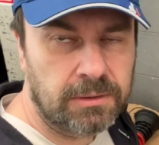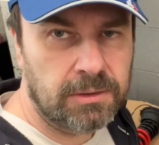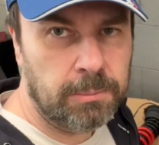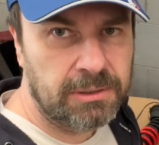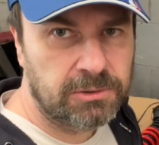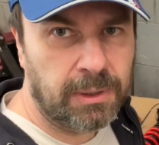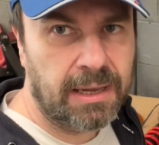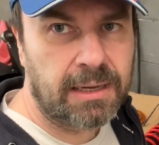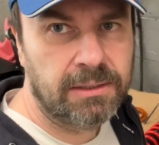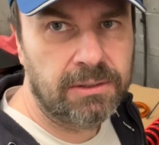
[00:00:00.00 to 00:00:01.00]
The best
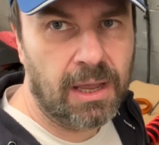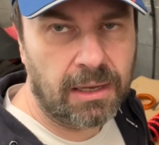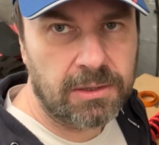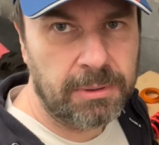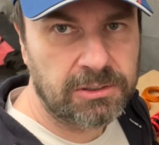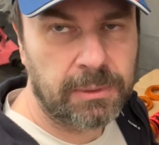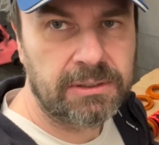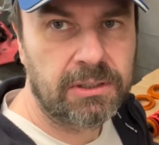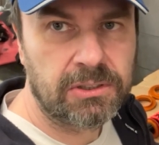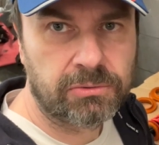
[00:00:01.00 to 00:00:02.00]
way to
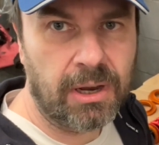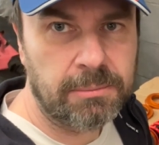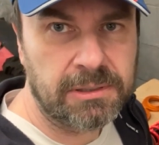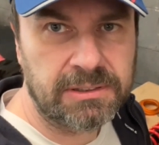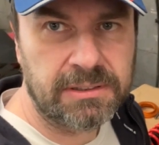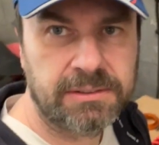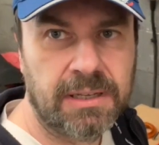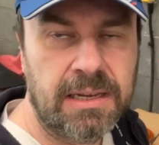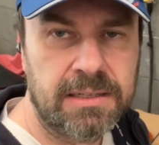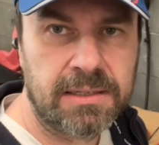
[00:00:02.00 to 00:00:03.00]
describe this is
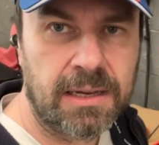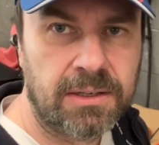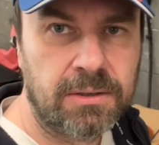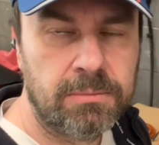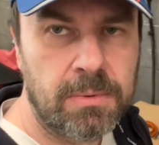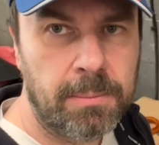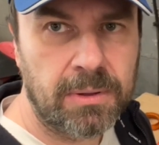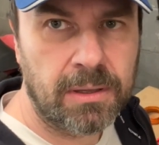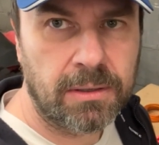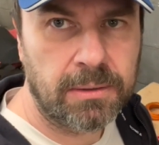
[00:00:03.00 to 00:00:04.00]
you
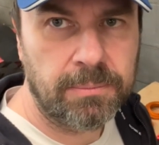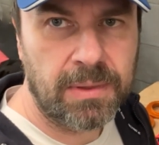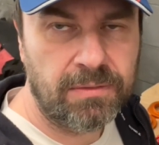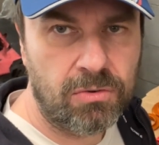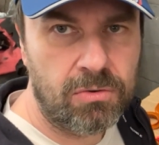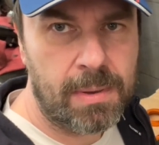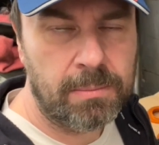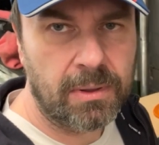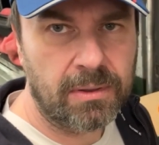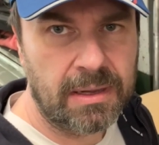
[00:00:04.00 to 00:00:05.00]
remember if you
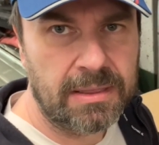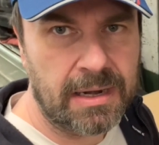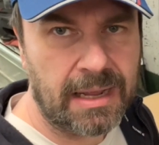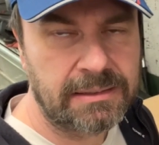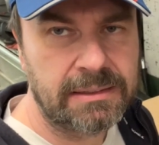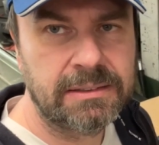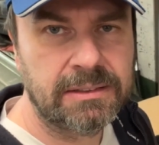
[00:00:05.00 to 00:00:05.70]
remember in the 90s,